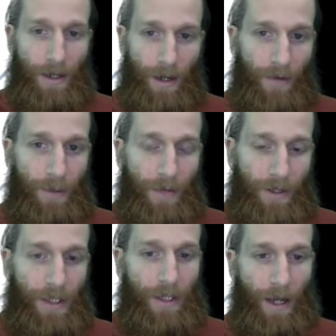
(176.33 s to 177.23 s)
of
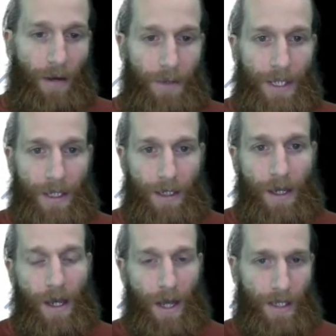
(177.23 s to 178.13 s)
pivot, and I would say that
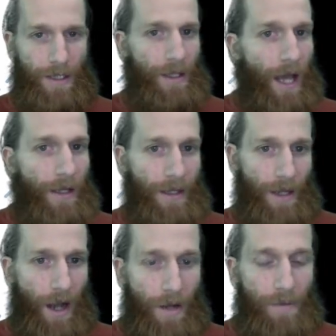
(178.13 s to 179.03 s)
it's a lot like
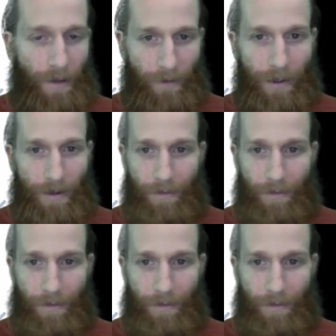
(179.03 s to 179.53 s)
unpivot.